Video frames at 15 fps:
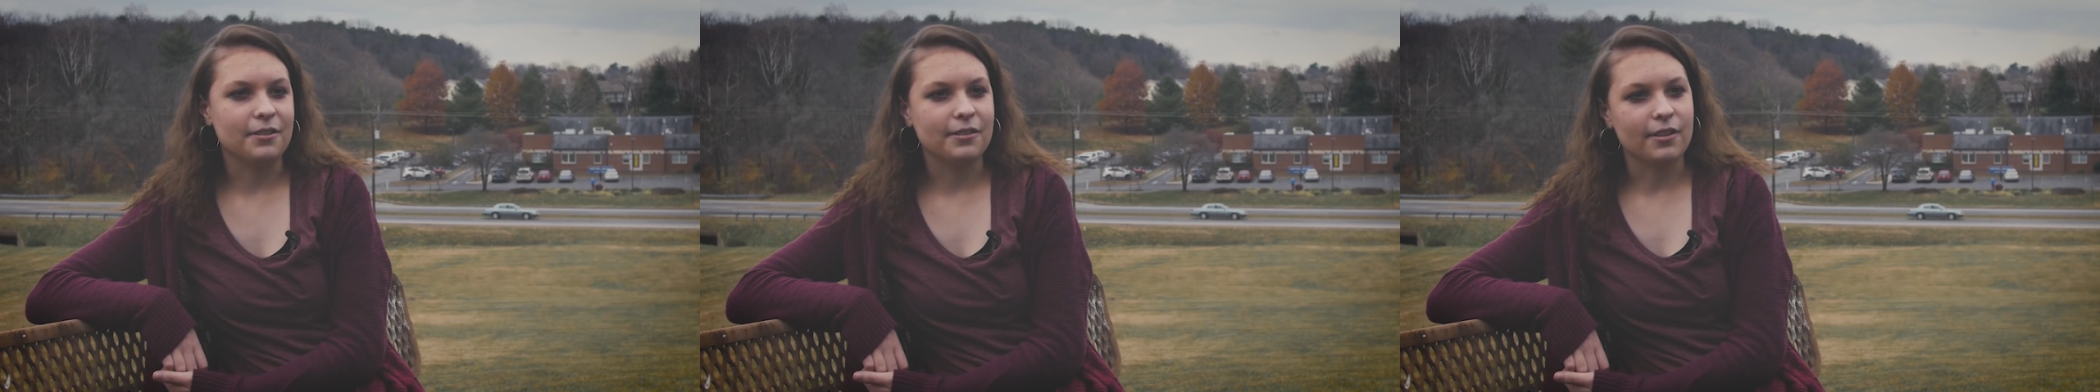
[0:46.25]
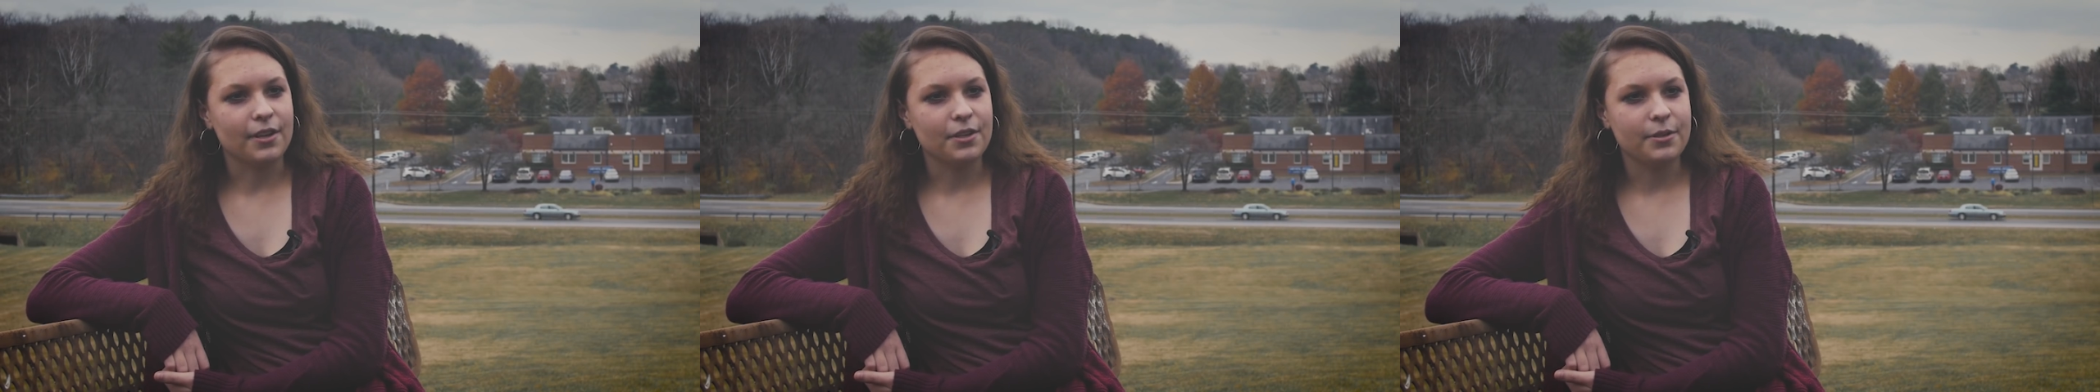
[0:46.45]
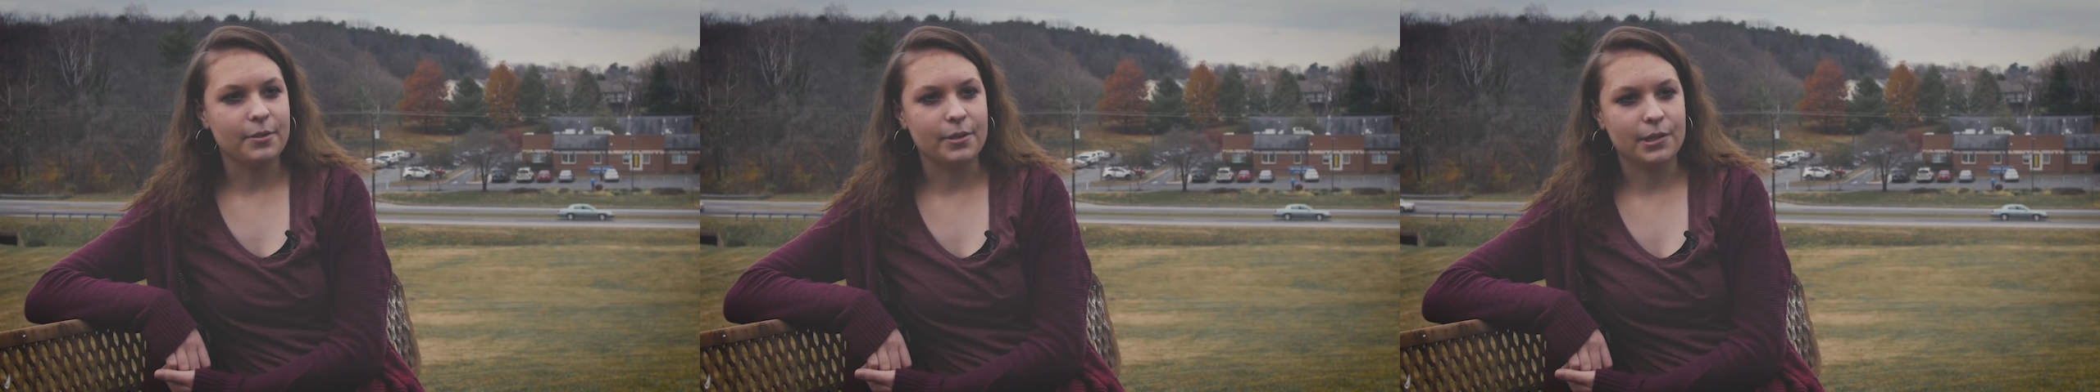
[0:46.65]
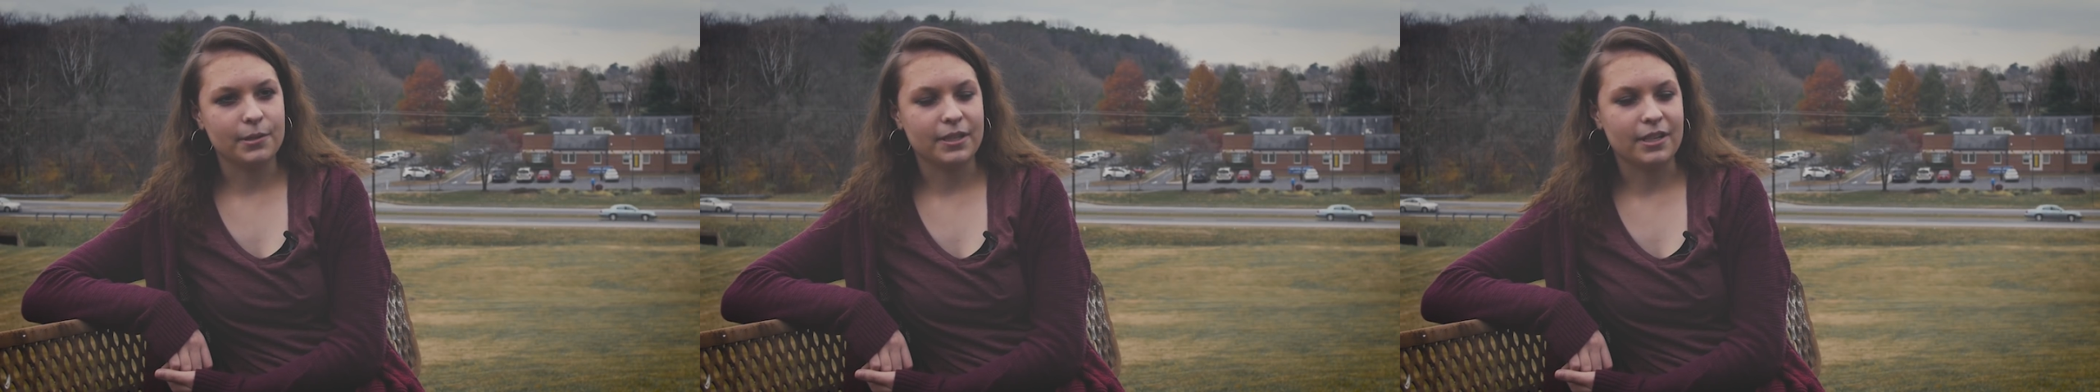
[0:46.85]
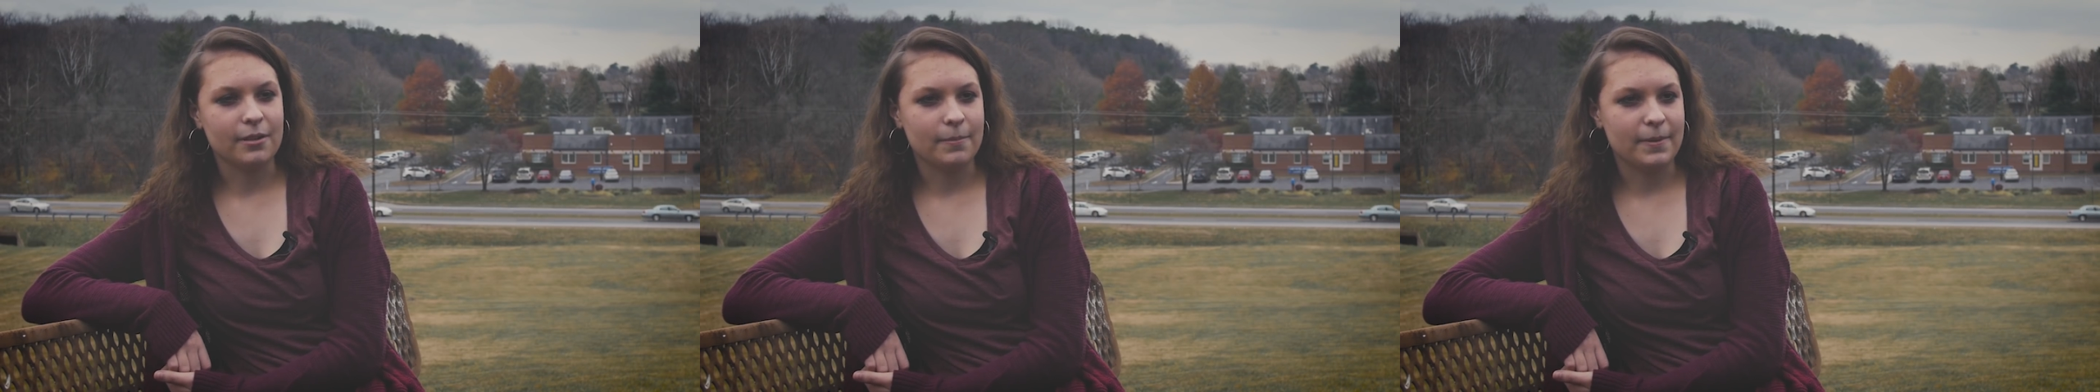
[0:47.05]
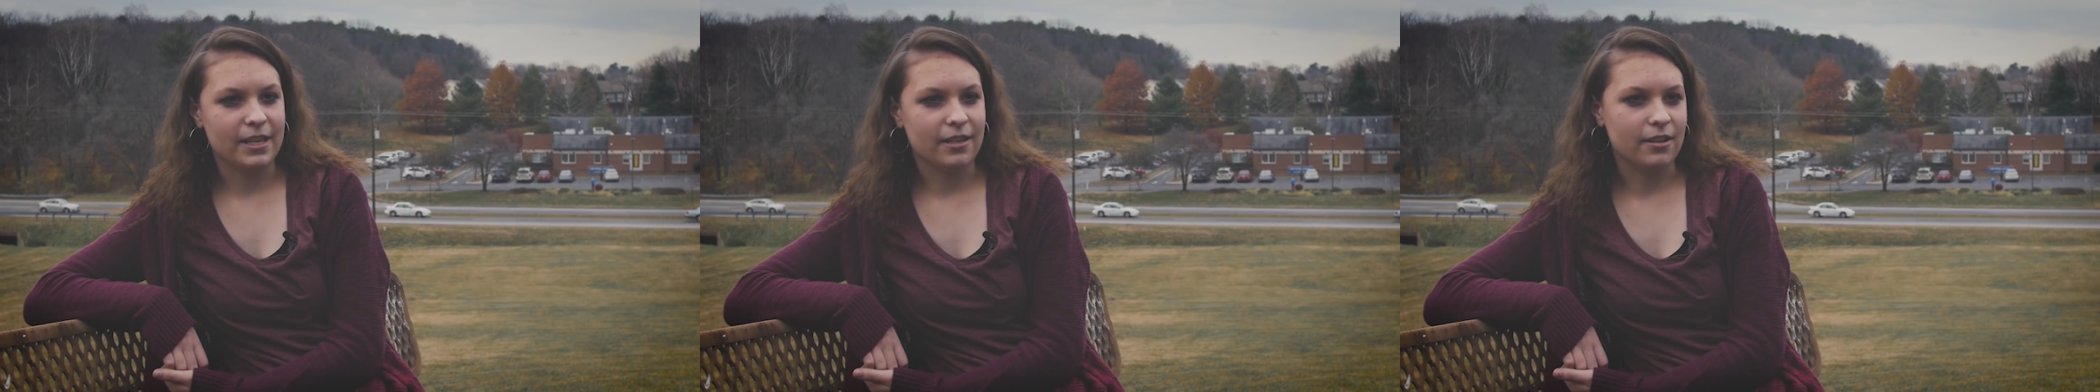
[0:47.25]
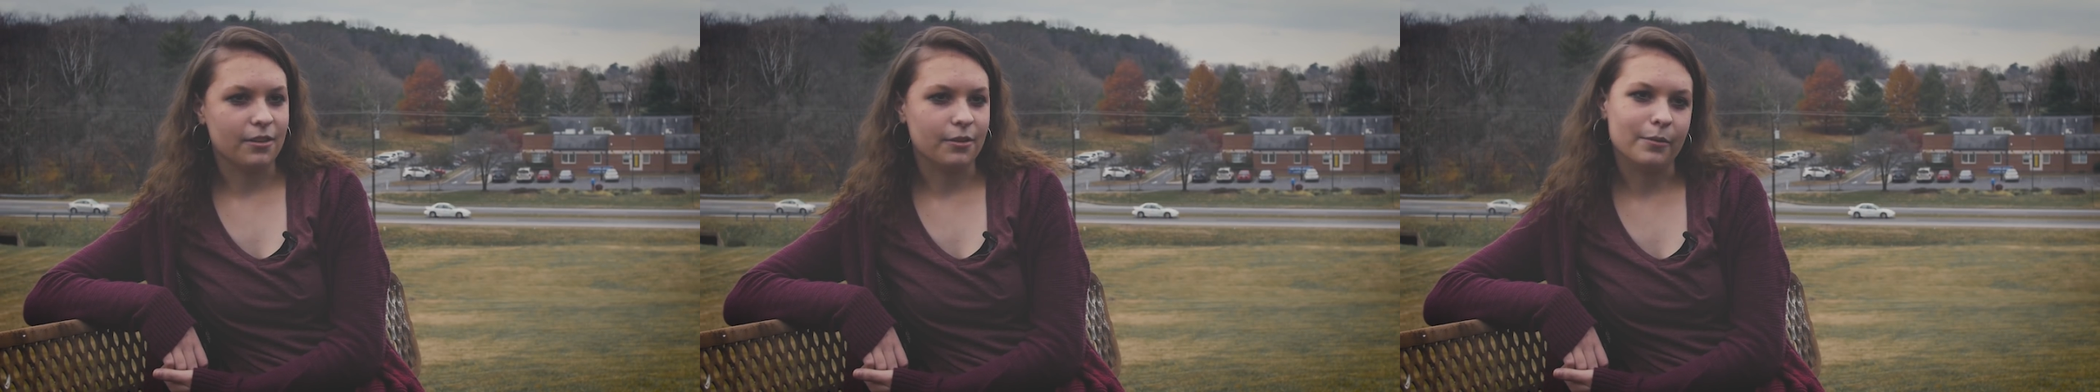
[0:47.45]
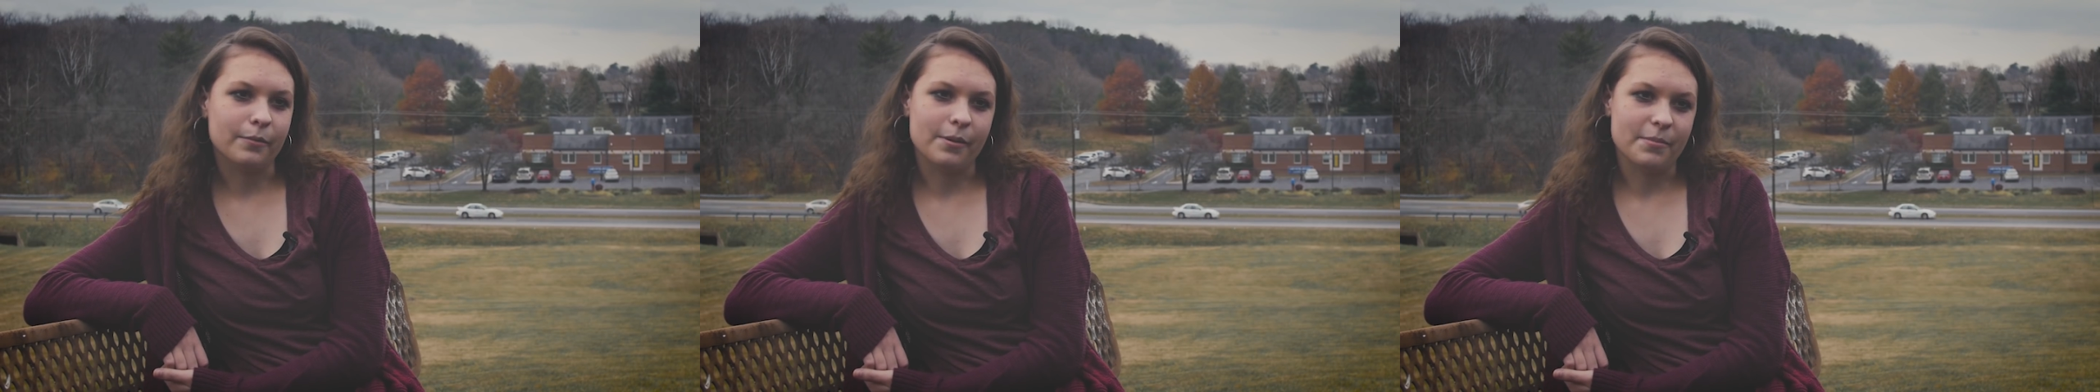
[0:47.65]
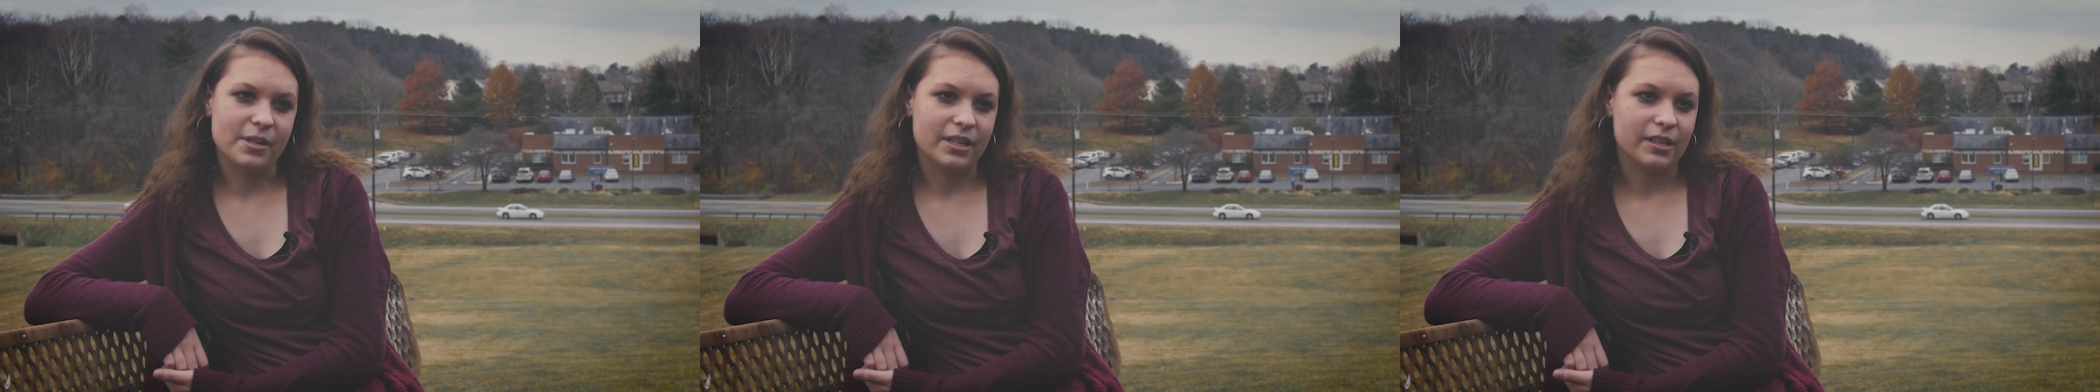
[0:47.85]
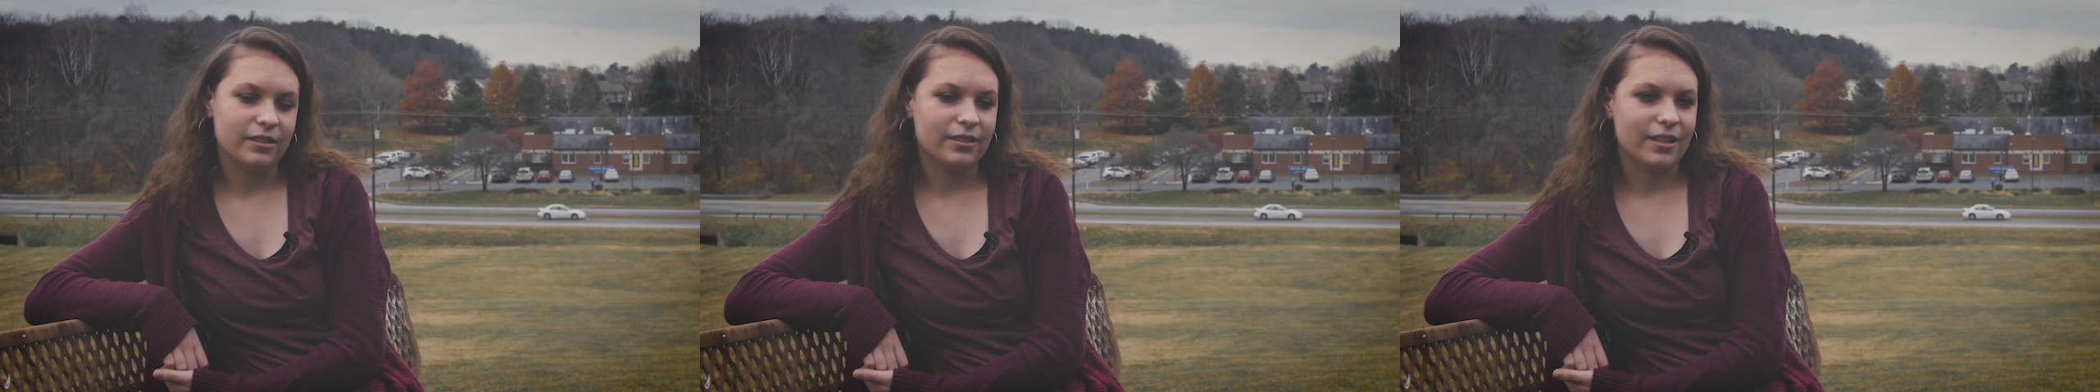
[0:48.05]
thought she was going to be another
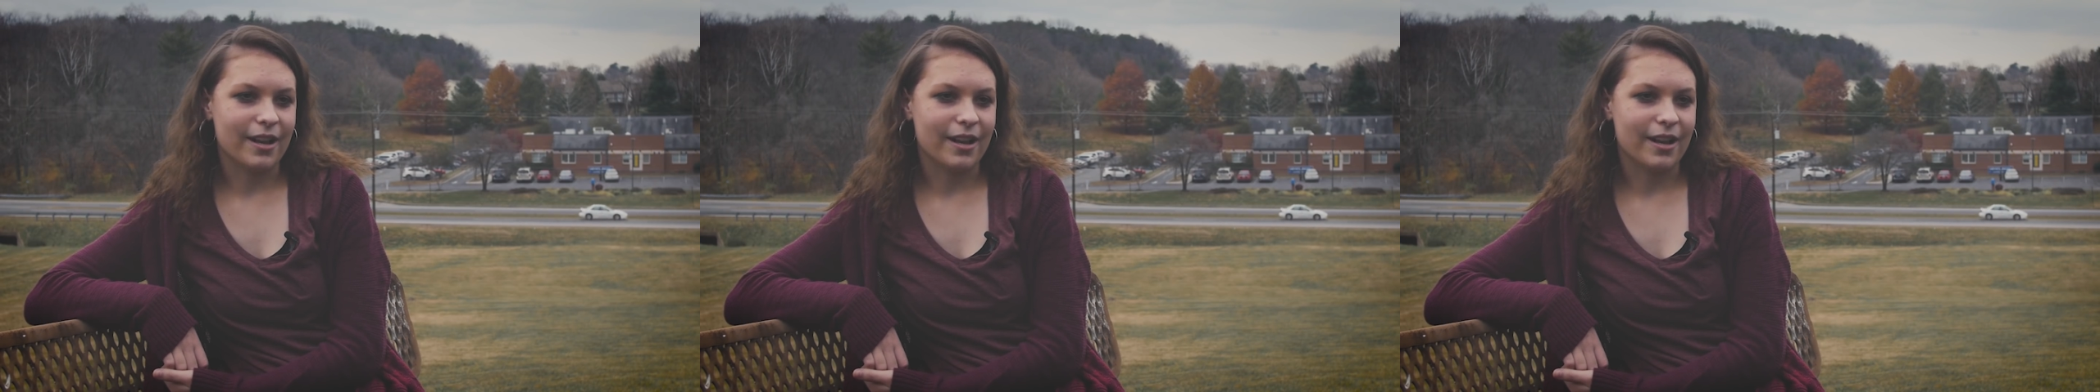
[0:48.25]
woman